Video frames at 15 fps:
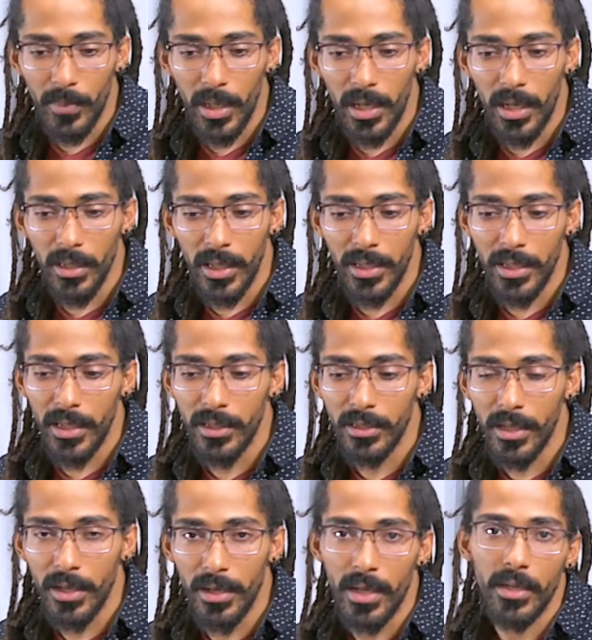And I like his
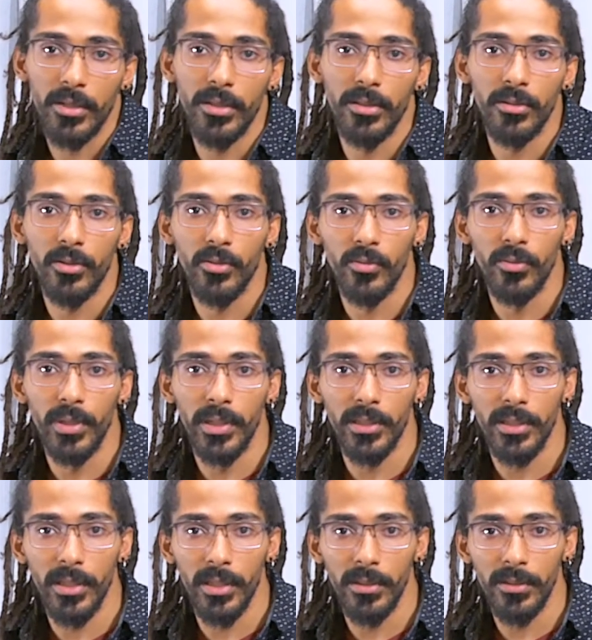connections through his
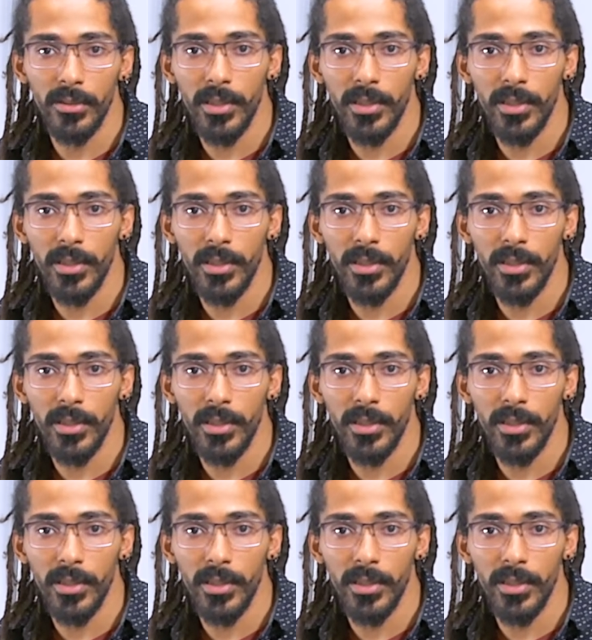skills.